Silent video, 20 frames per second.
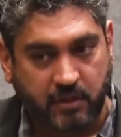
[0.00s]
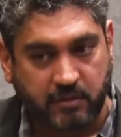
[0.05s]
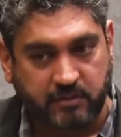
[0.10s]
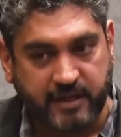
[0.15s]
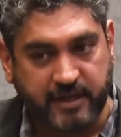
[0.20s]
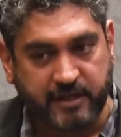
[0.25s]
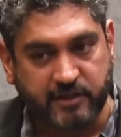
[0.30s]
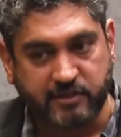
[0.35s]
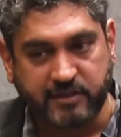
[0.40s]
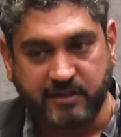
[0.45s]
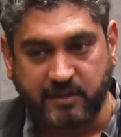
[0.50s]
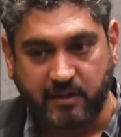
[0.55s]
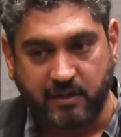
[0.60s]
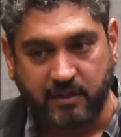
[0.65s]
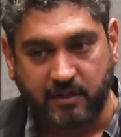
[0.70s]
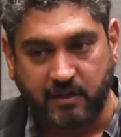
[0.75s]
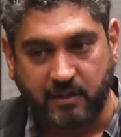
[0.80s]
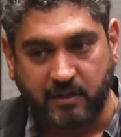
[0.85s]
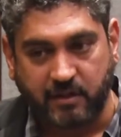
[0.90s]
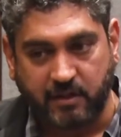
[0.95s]
there is
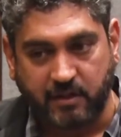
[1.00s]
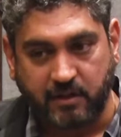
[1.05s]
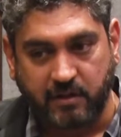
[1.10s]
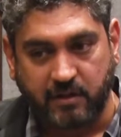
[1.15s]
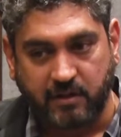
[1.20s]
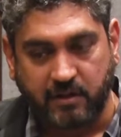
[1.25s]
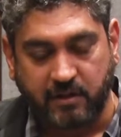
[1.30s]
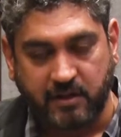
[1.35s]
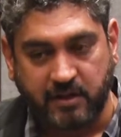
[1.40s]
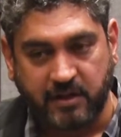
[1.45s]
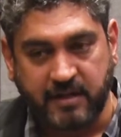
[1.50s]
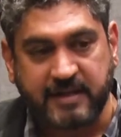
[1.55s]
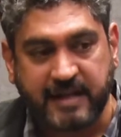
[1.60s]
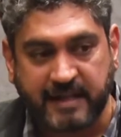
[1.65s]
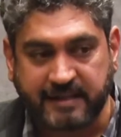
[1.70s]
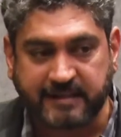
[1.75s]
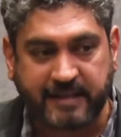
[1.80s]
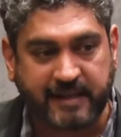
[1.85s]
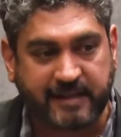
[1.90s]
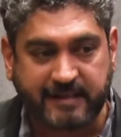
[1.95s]

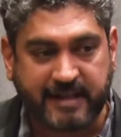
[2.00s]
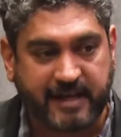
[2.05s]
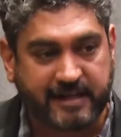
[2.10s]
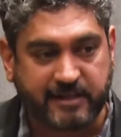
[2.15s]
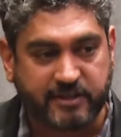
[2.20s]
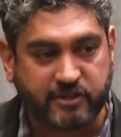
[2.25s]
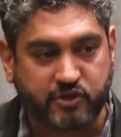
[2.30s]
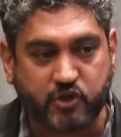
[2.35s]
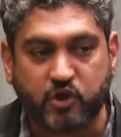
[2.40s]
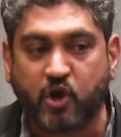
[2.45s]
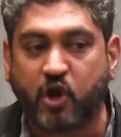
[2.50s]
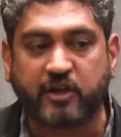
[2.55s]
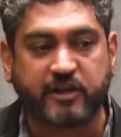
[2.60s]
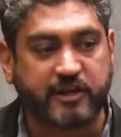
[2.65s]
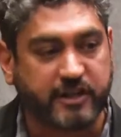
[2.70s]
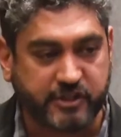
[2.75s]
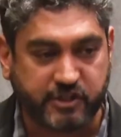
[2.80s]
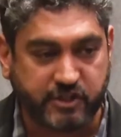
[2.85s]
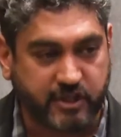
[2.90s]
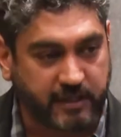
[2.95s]
nothing that is not
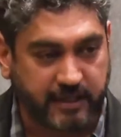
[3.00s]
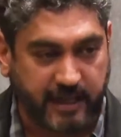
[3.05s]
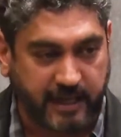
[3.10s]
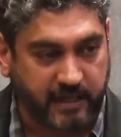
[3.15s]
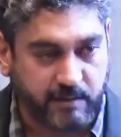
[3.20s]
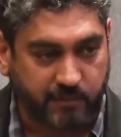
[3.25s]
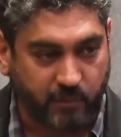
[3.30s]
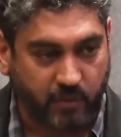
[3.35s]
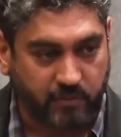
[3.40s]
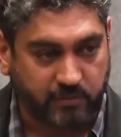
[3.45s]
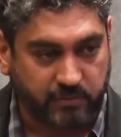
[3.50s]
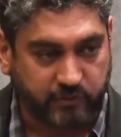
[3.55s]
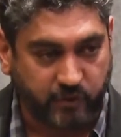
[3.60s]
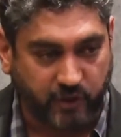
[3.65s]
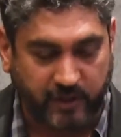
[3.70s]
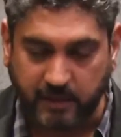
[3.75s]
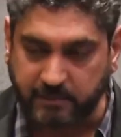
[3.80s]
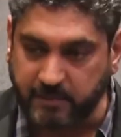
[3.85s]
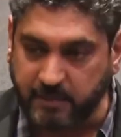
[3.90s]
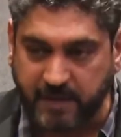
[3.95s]
digital anymore. You
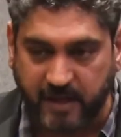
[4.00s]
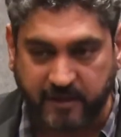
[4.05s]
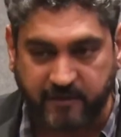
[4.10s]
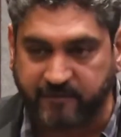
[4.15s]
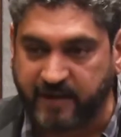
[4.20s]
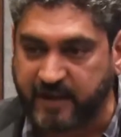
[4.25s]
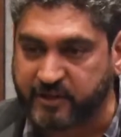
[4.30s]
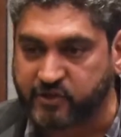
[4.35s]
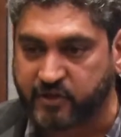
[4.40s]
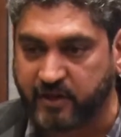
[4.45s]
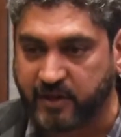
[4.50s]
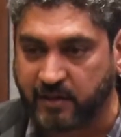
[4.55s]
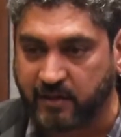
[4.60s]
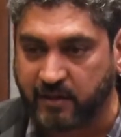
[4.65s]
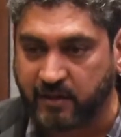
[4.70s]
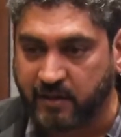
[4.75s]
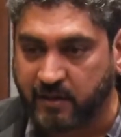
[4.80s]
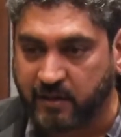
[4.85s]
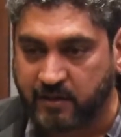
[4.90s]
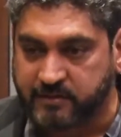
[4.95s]
can be manufacturing
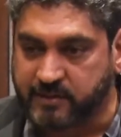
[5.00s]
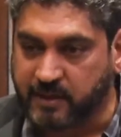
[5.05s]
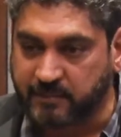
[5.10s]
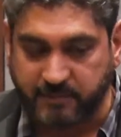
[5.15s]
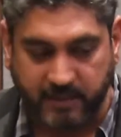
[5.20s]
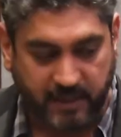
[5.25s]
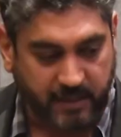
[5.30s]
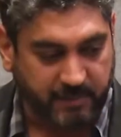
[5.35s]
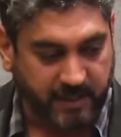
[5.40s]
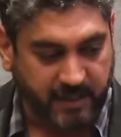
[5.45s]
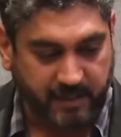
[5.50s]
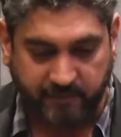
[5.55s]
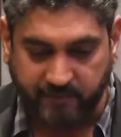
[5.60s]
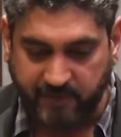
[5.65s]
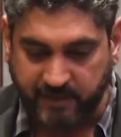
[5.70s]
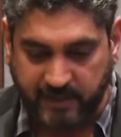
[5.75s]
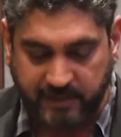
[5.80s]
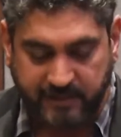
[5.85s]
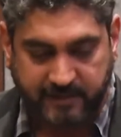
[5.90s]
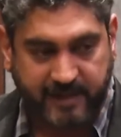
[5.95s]
something, but
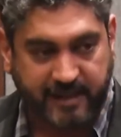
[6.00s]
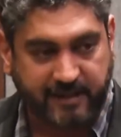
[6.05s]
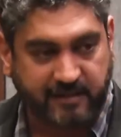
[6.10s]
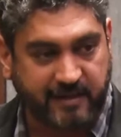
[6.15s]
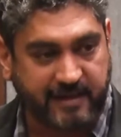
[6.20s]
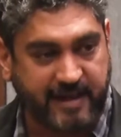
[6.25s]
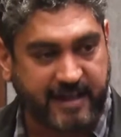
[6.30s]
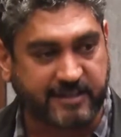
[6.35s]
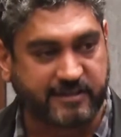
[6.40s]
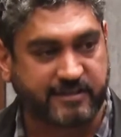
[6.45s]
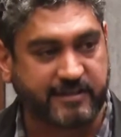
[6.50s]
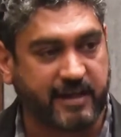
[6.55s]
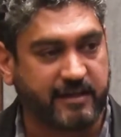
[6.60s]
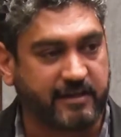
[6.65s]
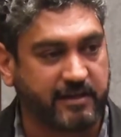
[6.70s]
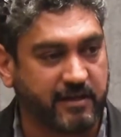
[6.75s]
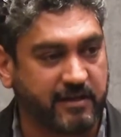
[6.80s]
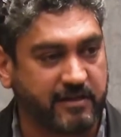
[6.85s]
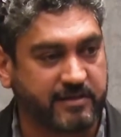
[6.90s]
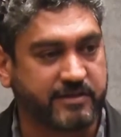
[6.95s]
within the next 10
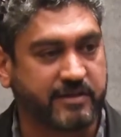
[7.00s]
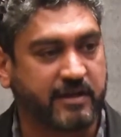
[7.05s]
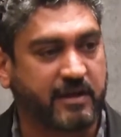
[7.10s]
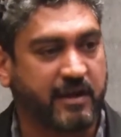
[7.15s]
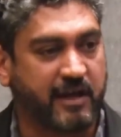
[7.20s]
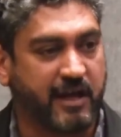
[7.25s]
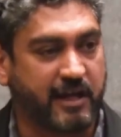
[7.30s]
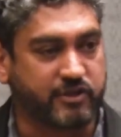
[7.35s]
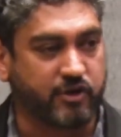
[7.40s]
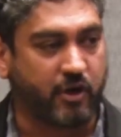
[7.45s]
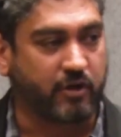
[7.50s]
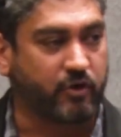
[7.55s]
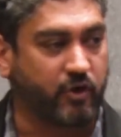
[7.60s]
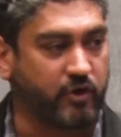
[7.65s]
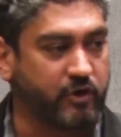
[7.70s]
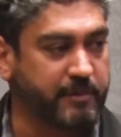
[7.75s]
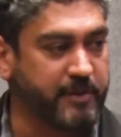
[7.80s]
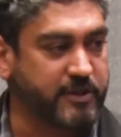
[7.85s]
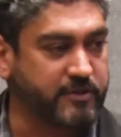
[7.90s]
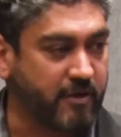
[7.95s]
years, it's all
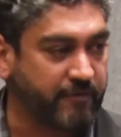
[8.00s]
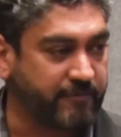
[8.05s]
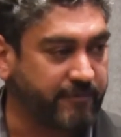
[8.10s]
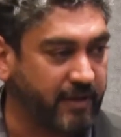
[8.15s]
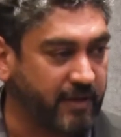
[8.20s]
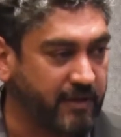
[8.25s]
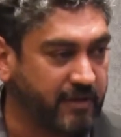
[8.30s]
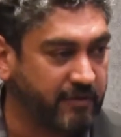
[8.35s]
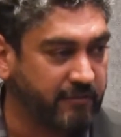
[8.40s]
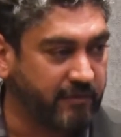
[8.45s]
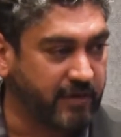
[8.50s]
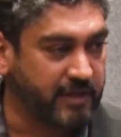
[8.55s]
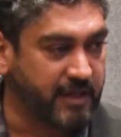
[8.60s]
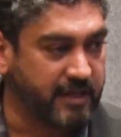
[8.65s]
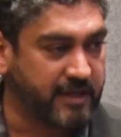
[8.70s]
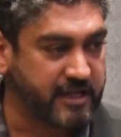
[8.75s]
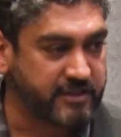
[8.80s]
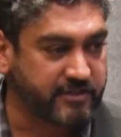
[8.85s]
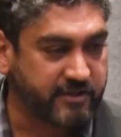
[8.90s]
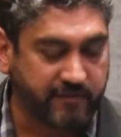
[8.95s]
going to be software. With
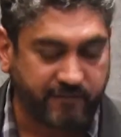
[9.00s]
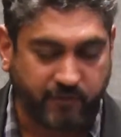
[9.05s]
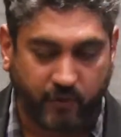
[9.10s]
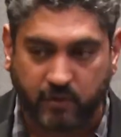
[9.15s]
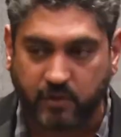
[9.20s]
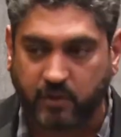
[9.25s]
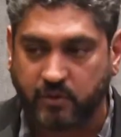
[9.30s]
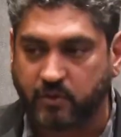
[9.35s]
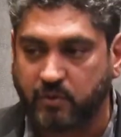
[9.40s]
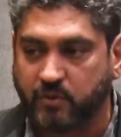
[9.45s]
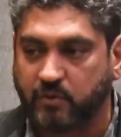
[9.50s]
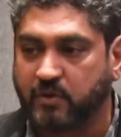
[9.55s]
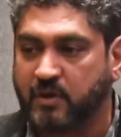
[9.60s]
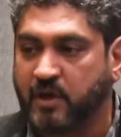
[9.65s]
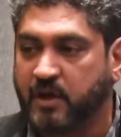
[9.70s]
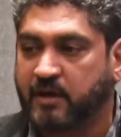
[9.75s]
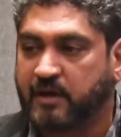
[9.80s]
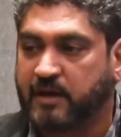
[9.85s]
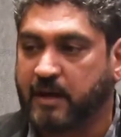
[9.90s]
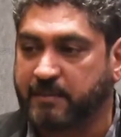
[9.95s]
Industry 4.0
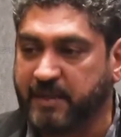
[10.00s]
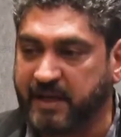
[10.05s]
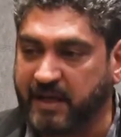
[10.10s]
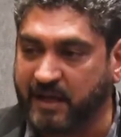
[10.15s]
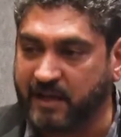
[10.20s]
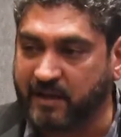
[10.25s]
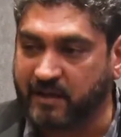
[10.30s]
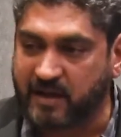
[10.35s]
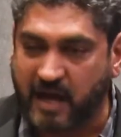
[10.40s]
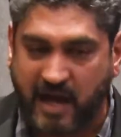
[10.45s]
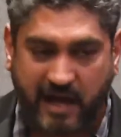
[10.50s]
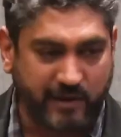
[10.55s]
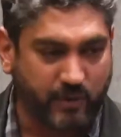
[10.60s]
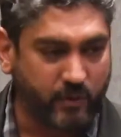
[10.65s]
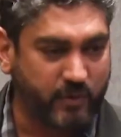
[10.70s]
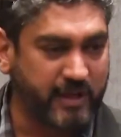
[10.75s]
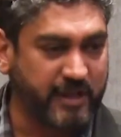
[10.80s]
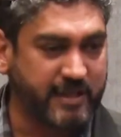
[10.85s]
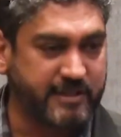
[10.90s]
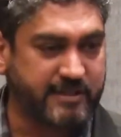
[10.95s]
coming in,
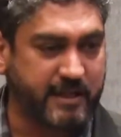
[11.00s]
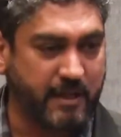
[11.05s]
IoT is